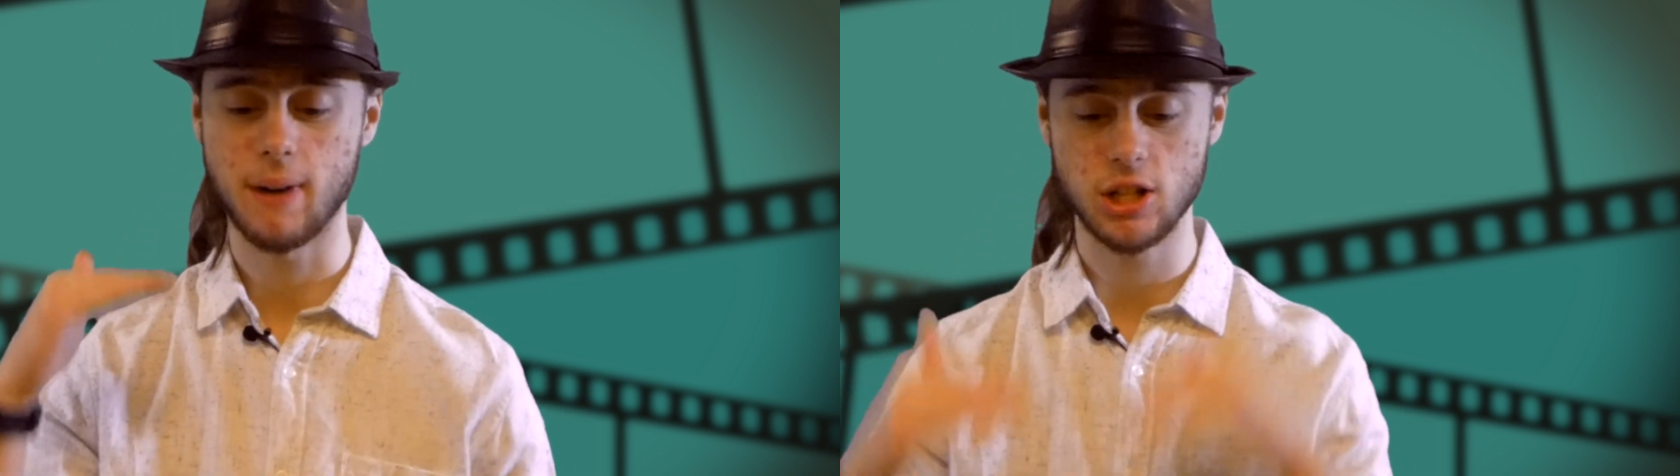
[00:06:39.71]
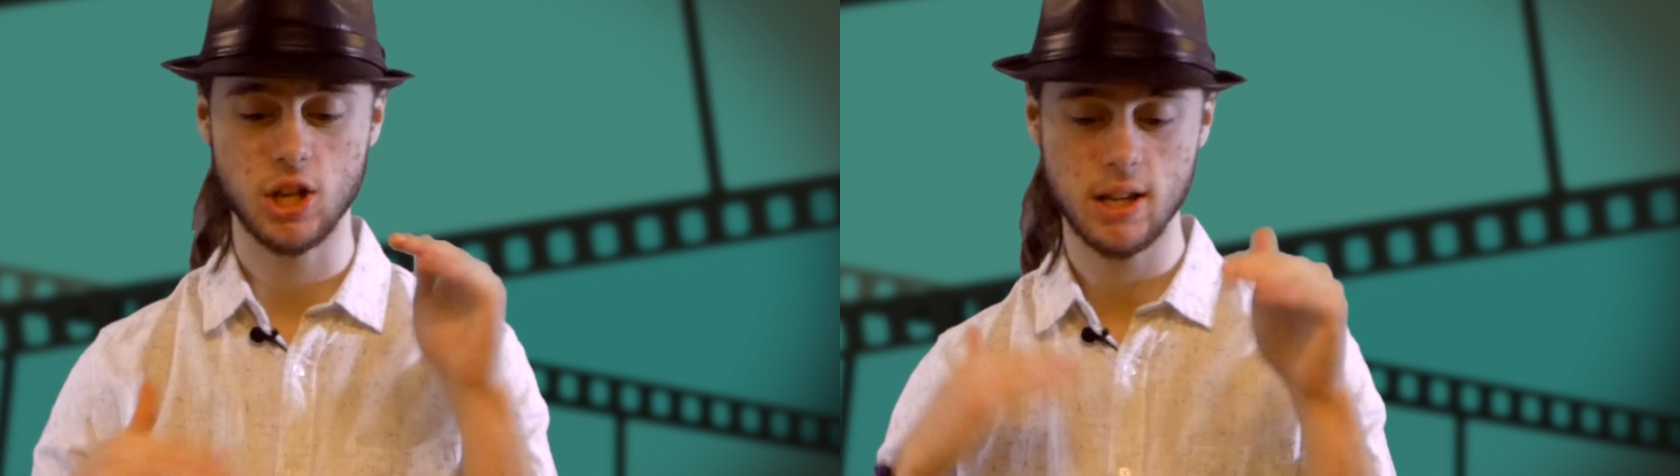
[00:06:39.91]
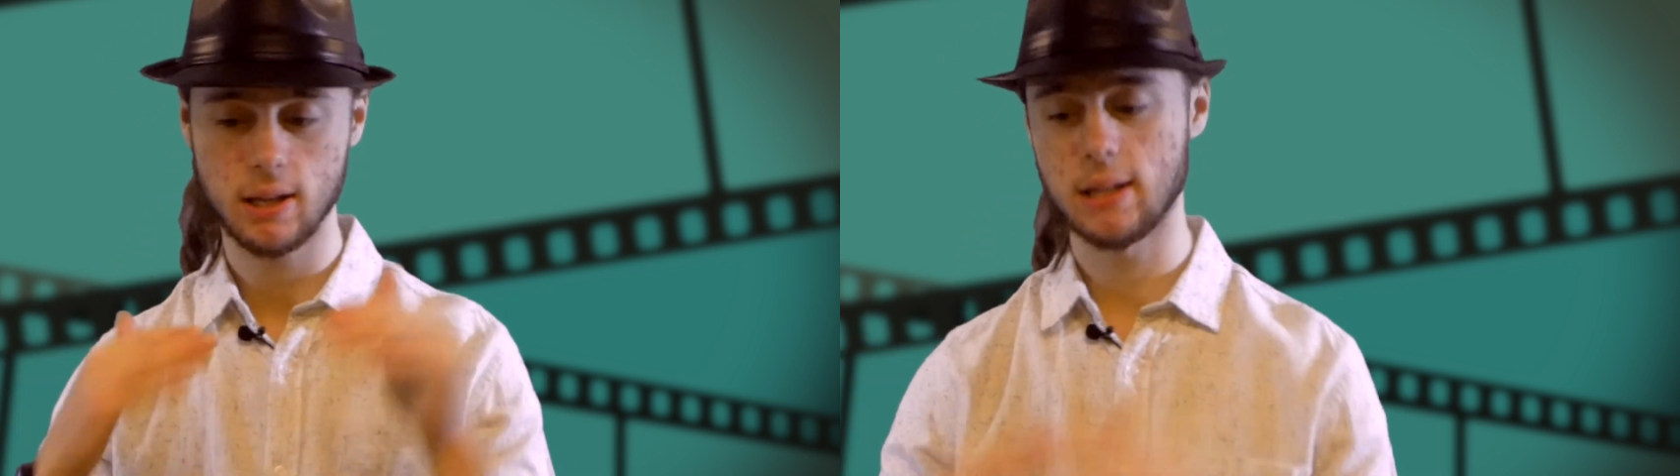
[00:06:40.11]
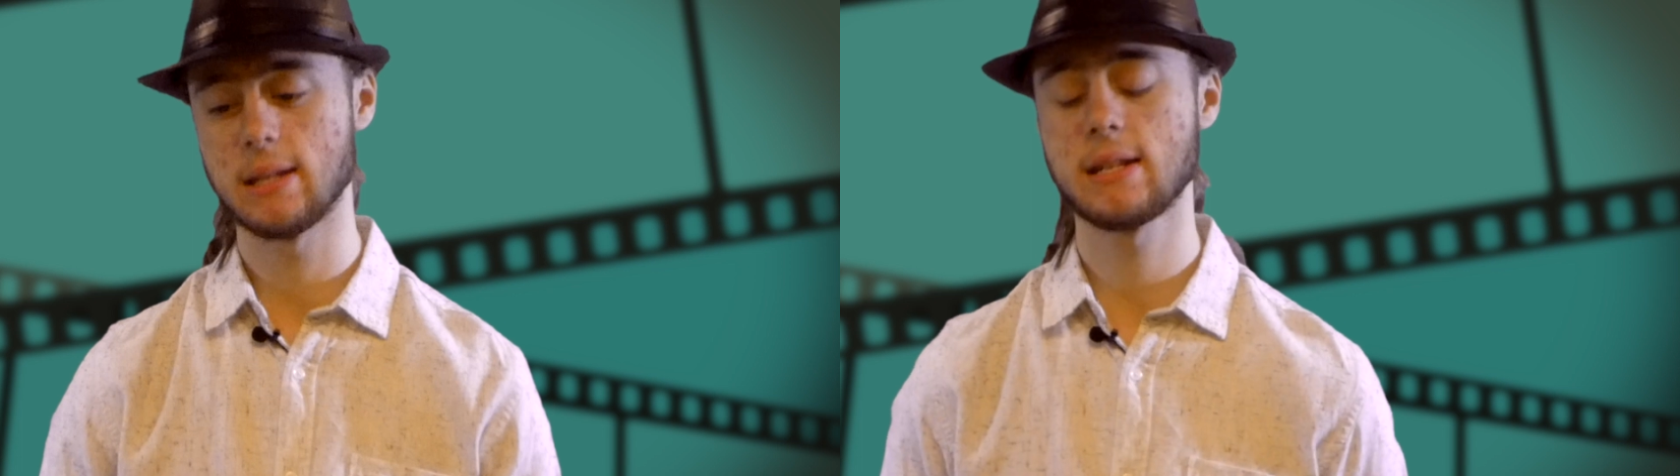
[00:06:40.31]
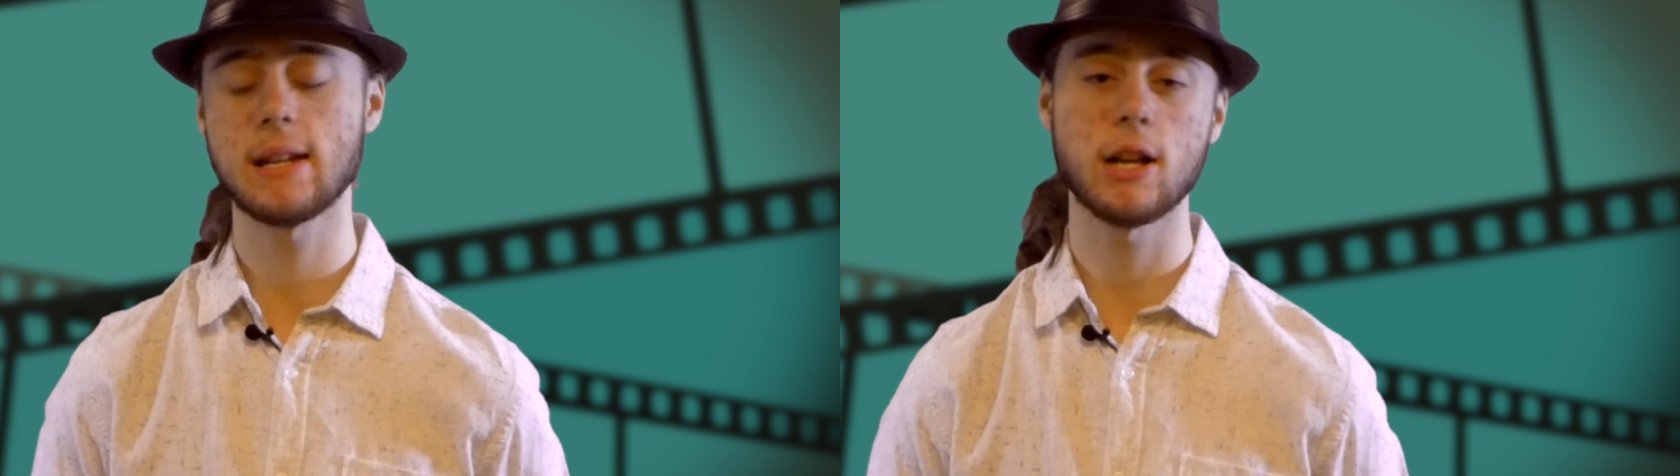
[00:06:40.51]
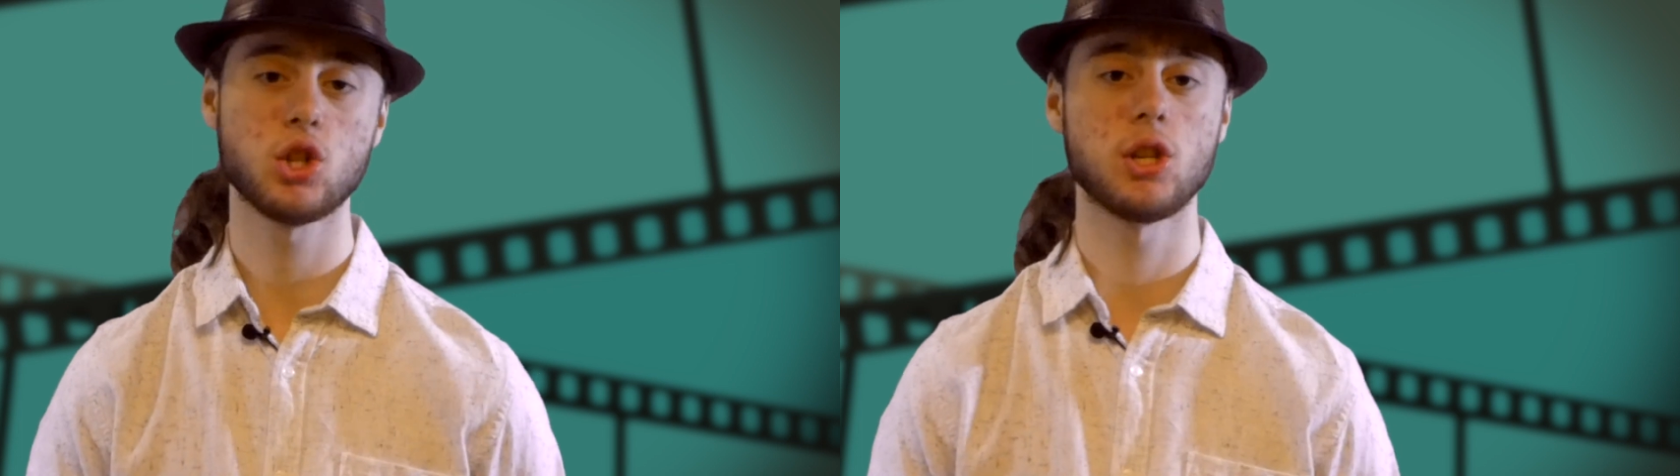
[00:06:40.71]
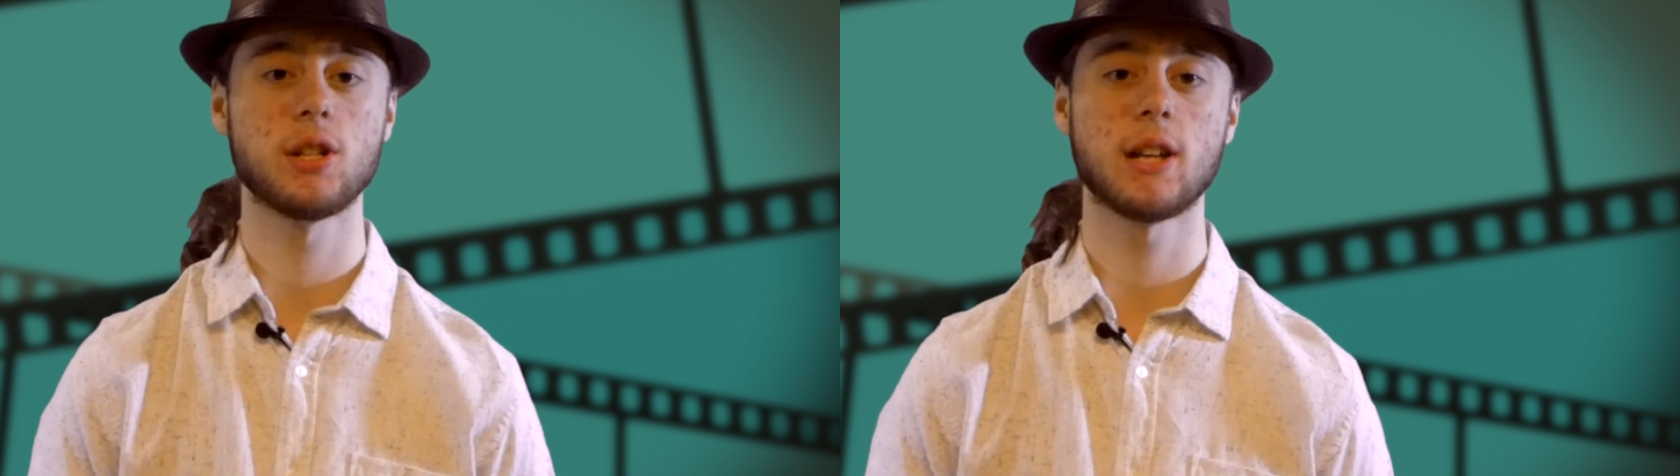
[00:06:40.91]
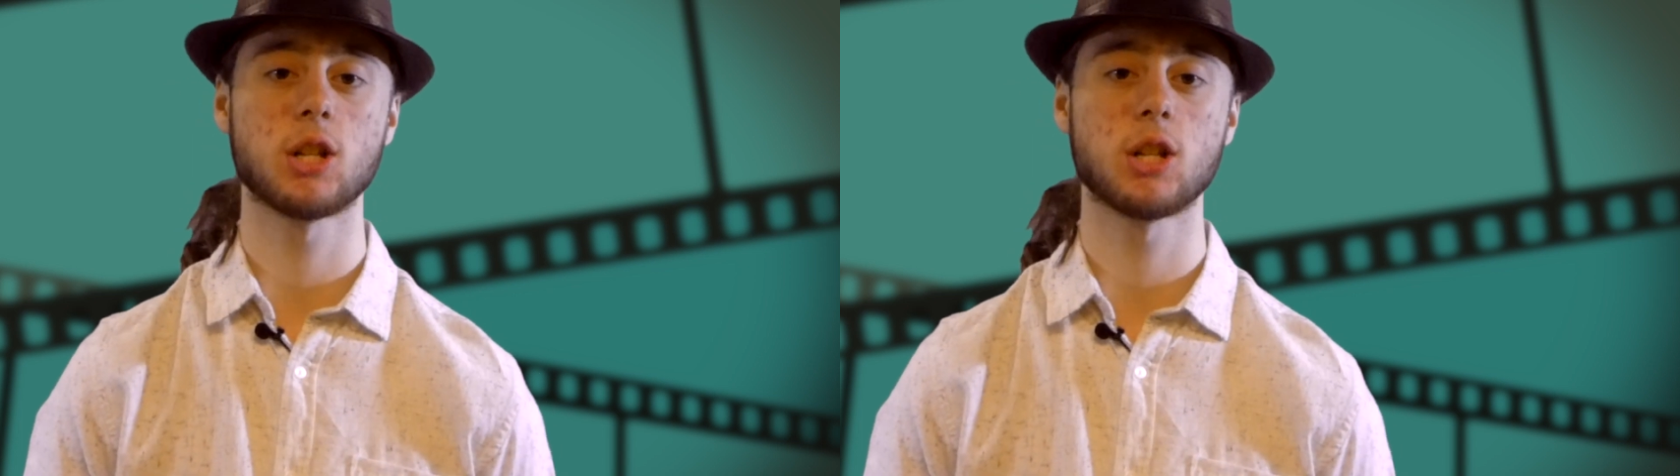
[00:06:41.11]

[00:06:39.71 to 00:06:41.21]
budget and such,